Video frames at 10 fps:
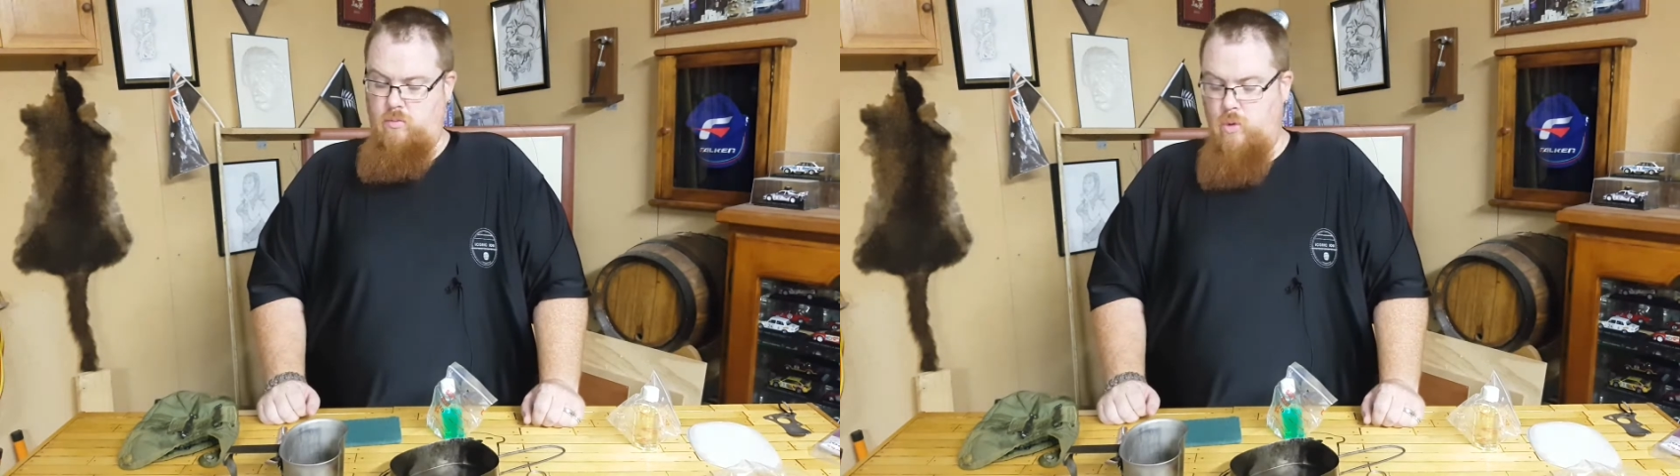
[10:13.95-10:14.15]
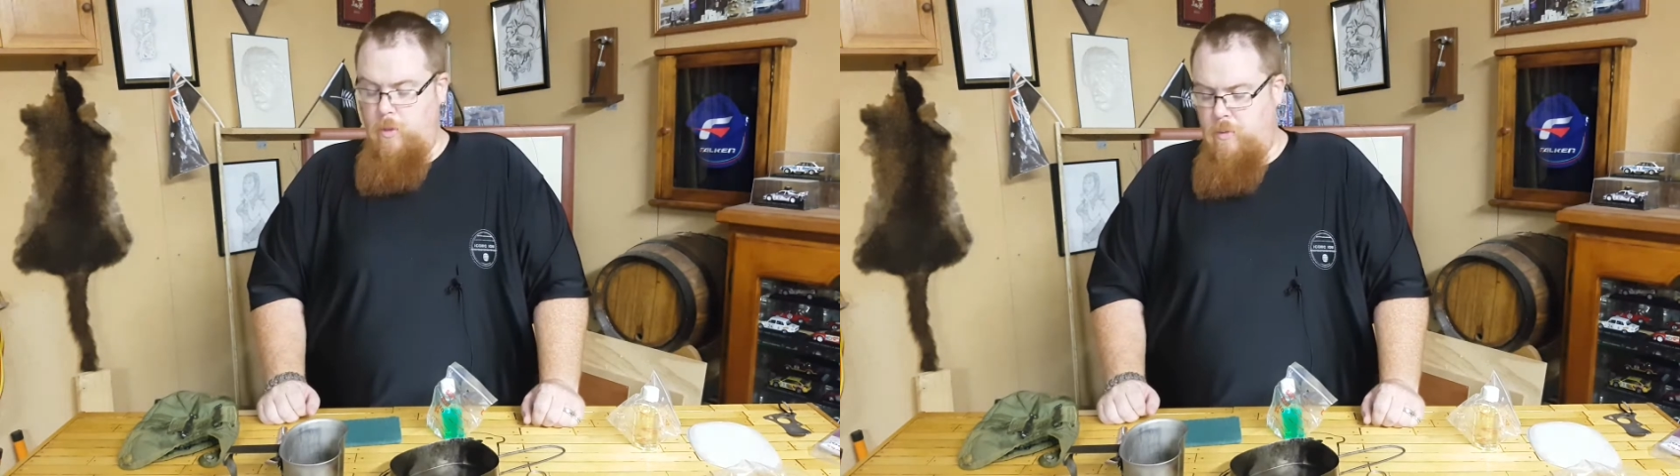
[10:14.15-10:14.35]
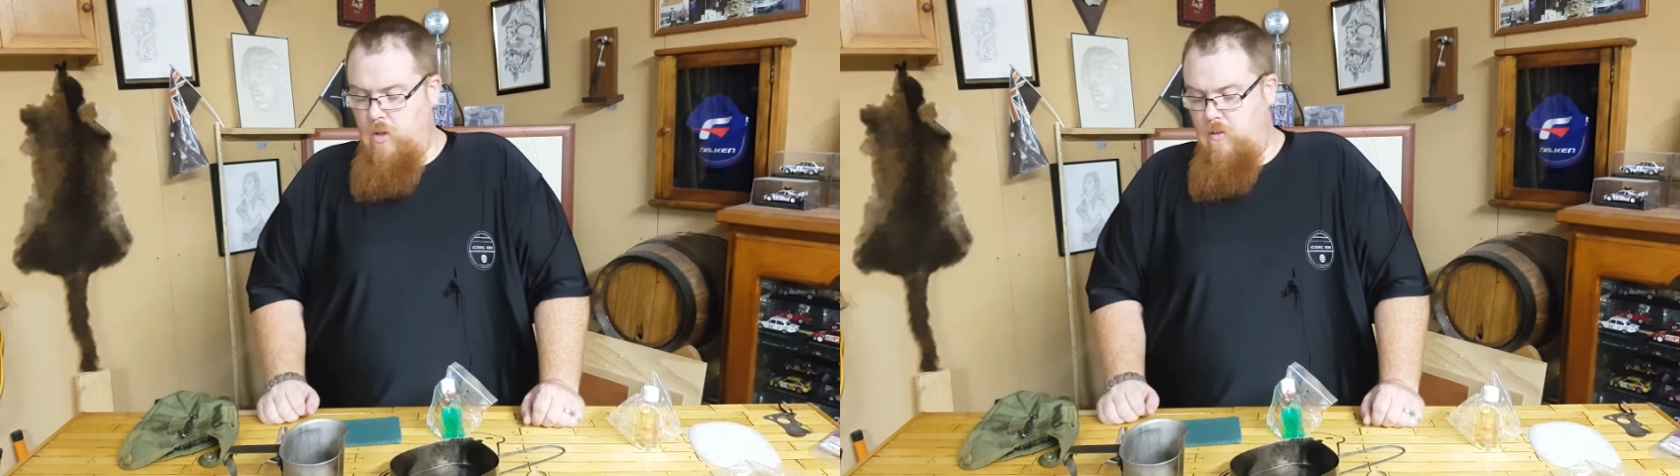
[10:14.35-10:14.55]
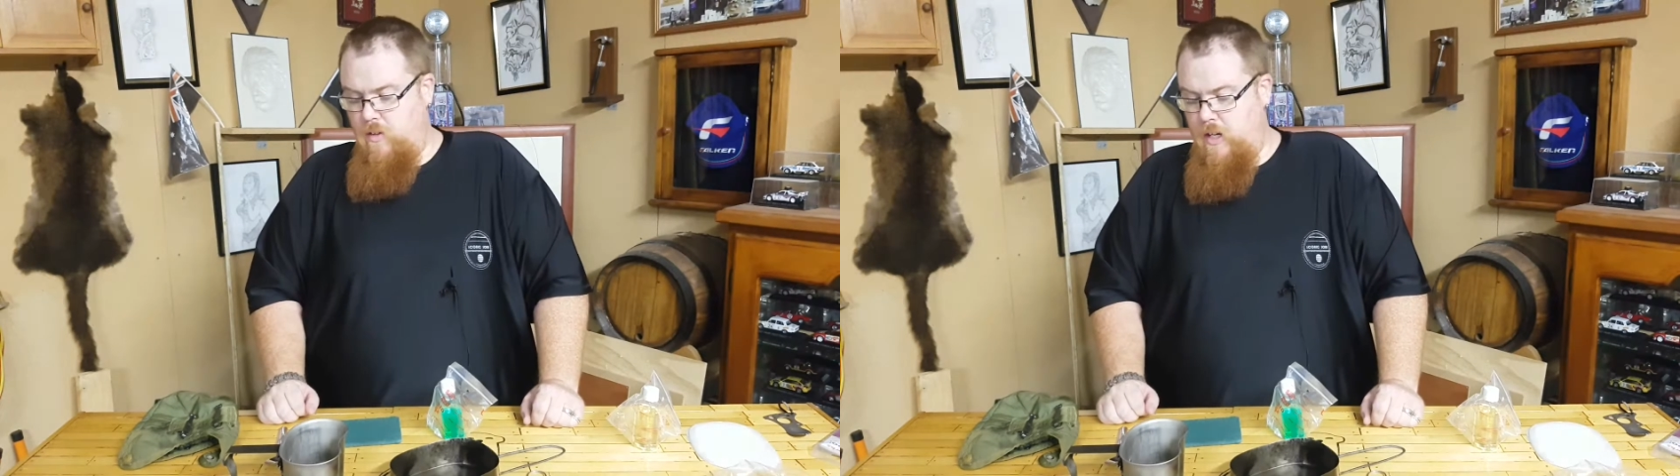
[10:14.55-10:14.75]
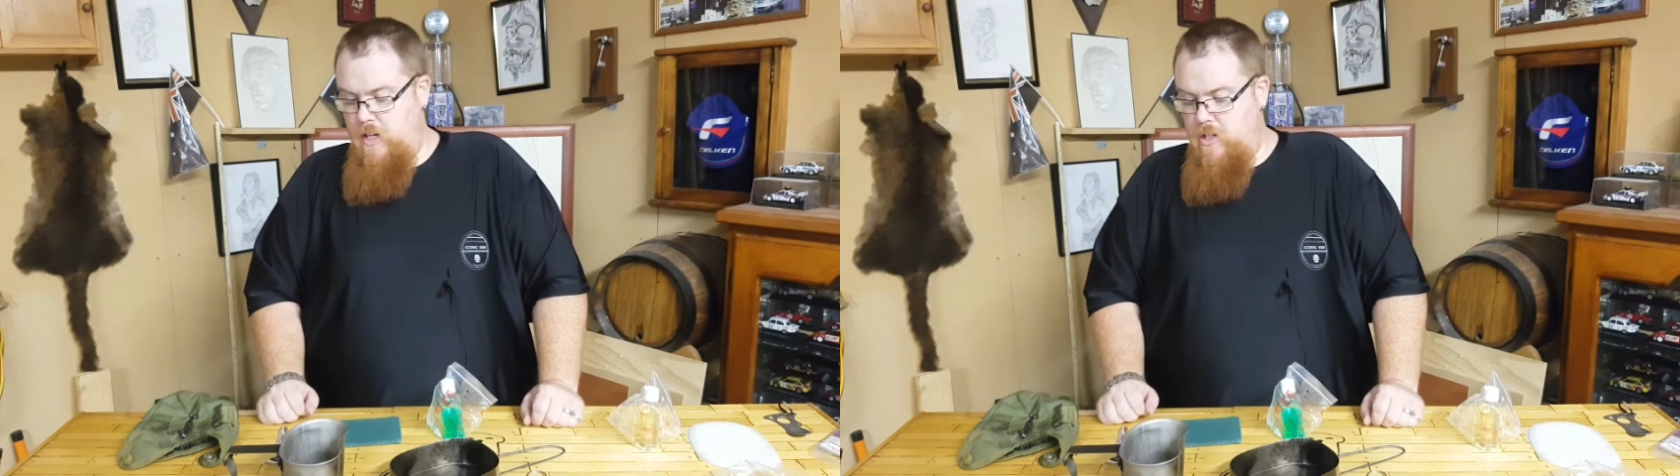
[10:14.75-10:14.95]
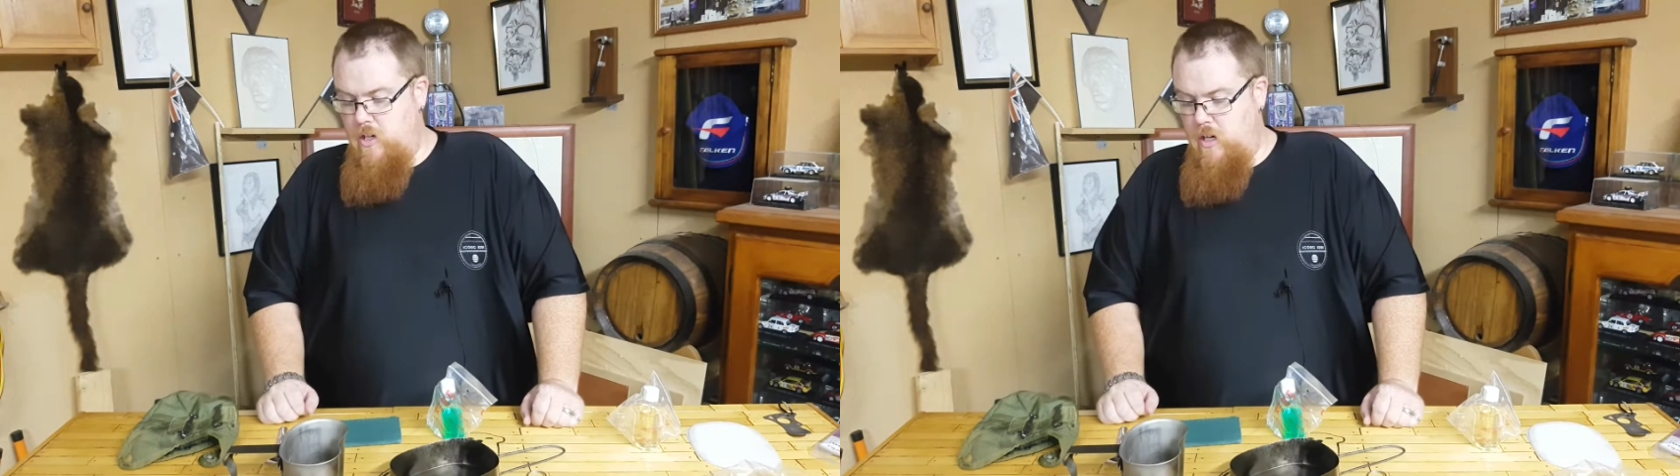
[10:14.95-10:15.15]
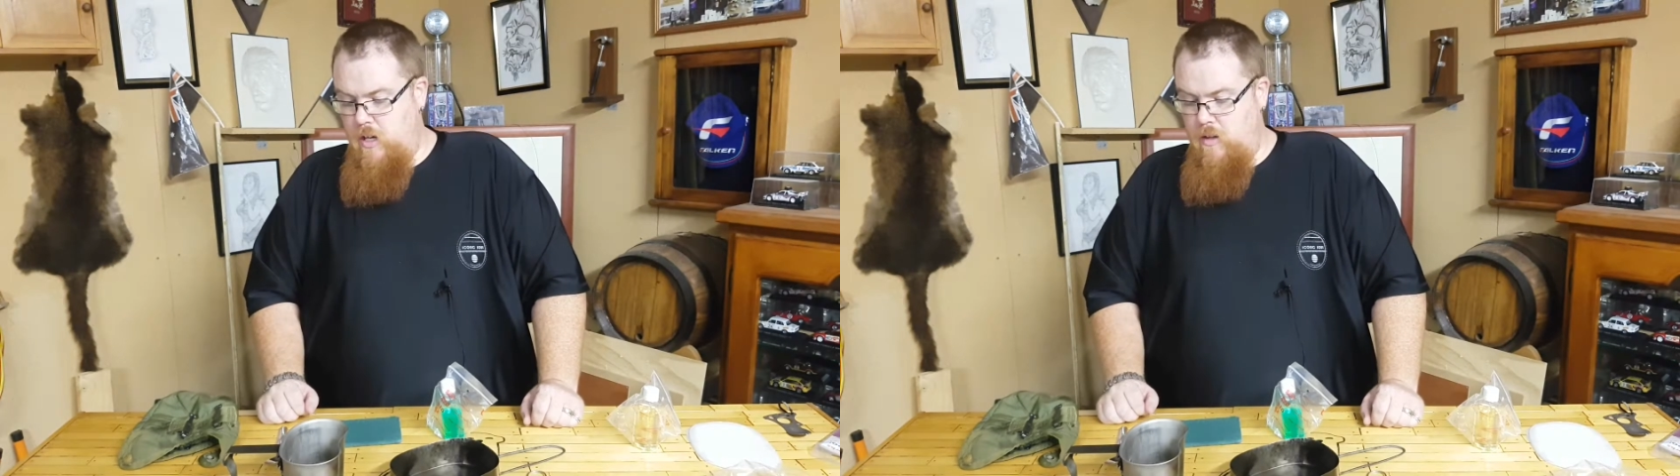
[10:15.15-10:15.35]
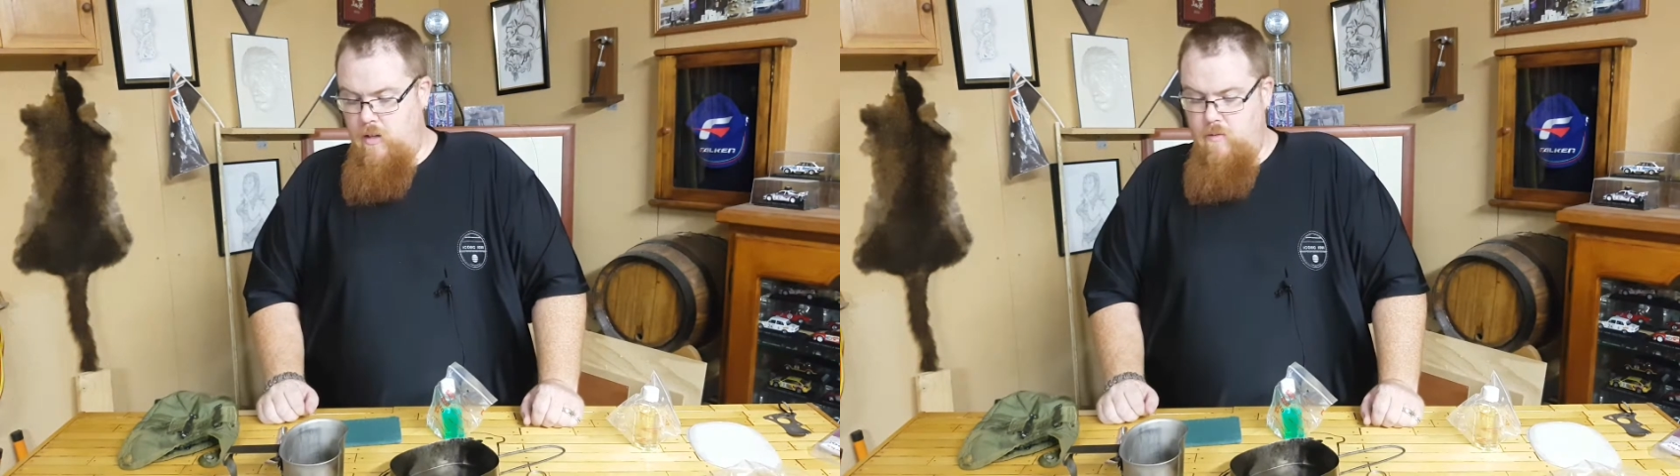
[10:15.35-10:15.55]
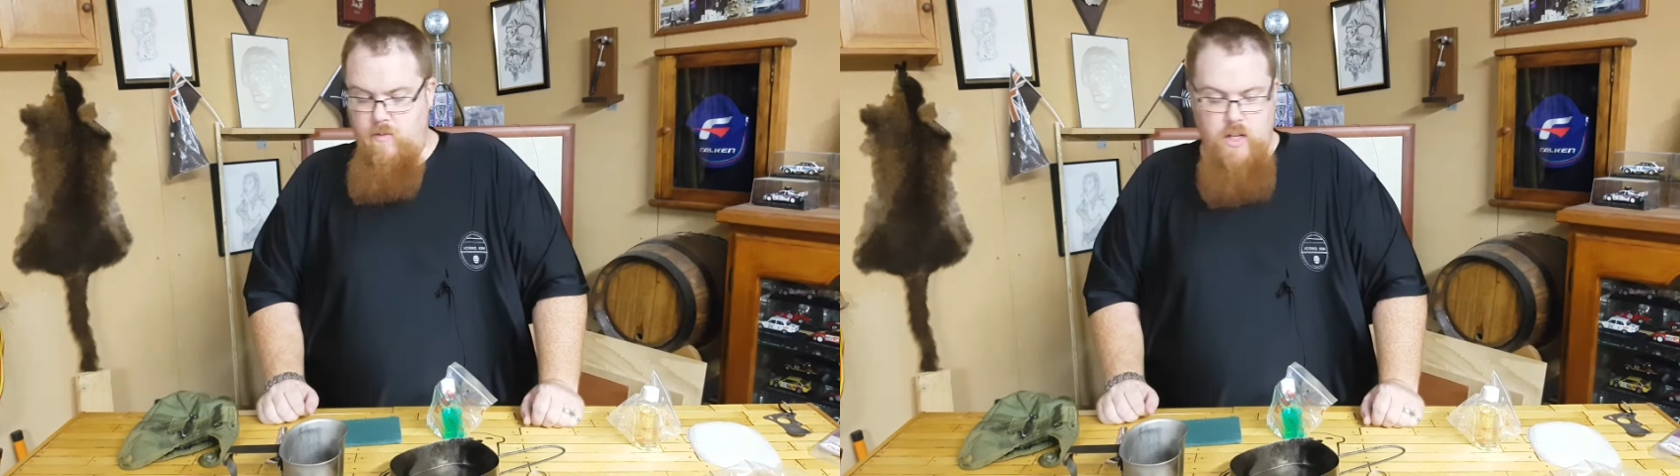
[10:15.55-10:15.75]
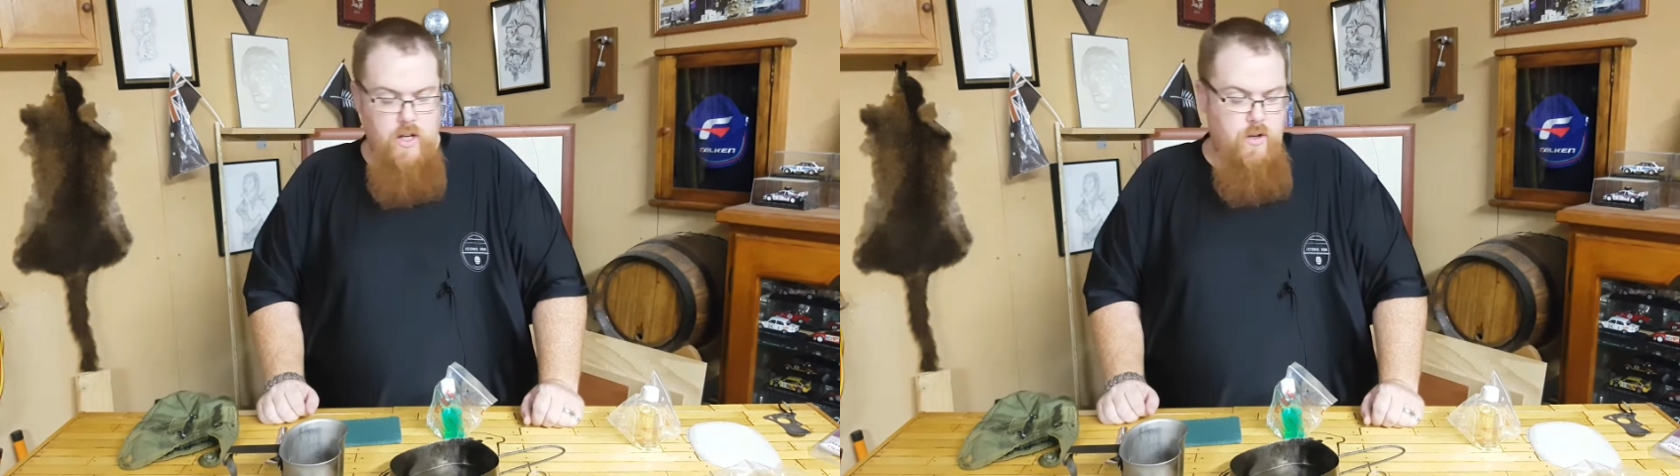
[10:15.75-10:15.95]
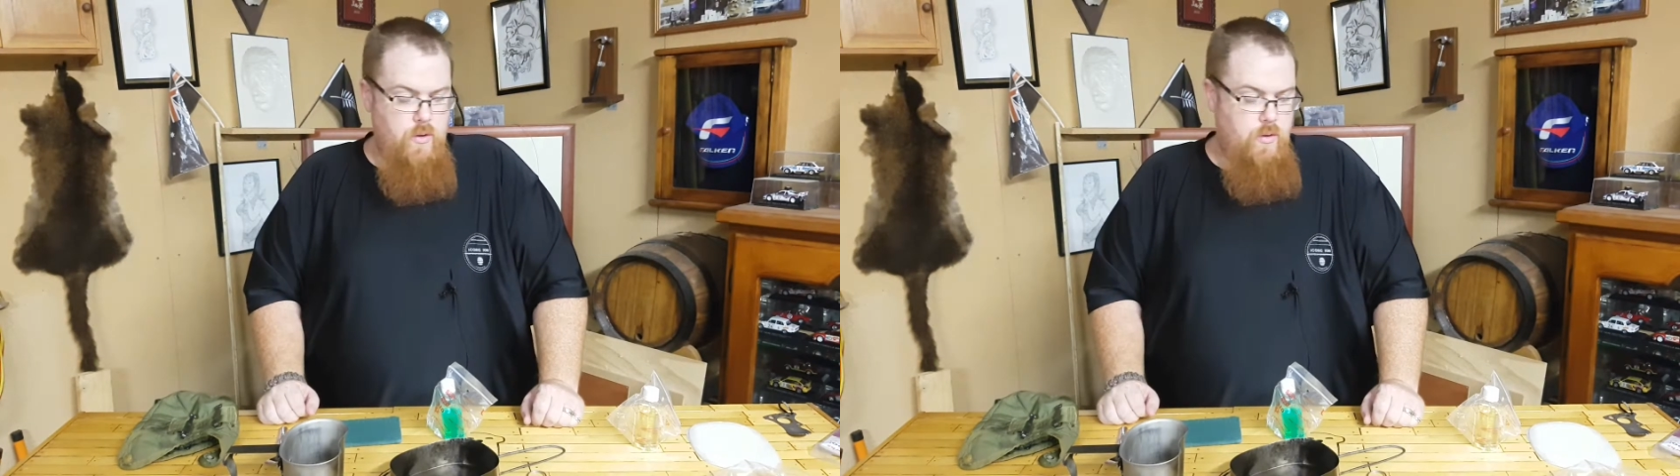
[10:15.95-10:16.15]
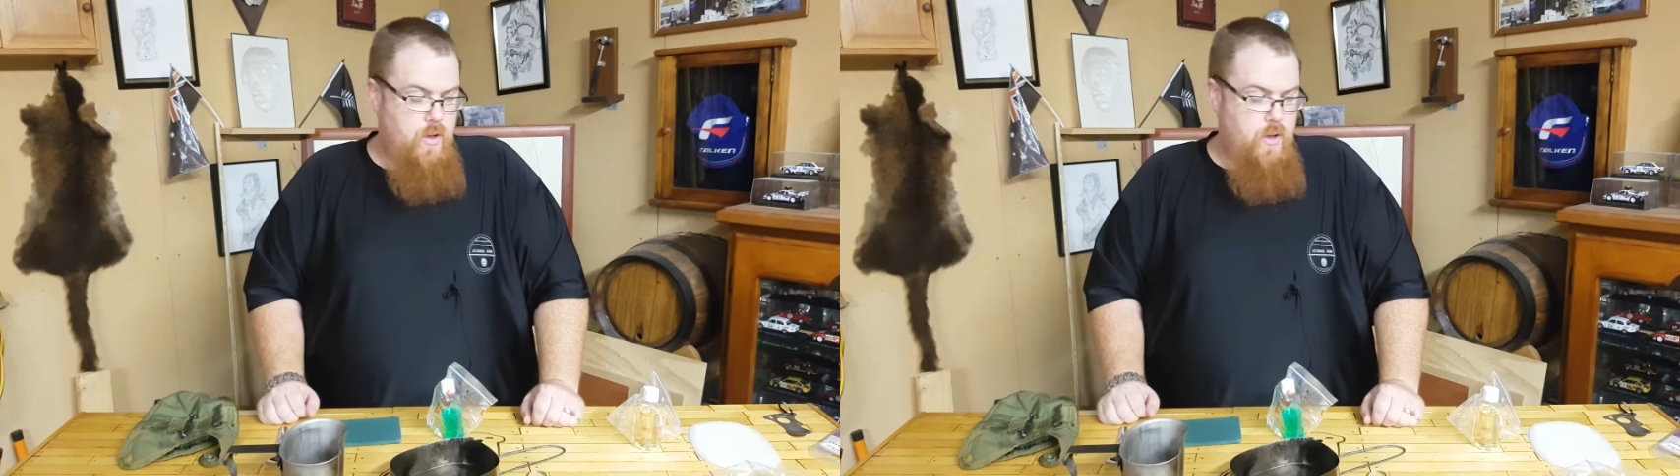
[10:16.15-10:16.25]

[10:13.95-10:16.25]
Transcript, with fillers: water purification in another video.